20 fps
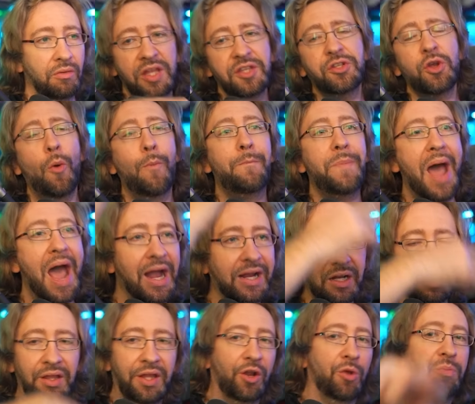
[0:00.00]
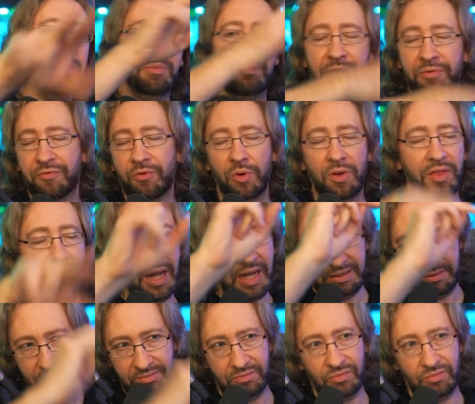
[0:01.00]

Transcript: Let's go back a little bit before that,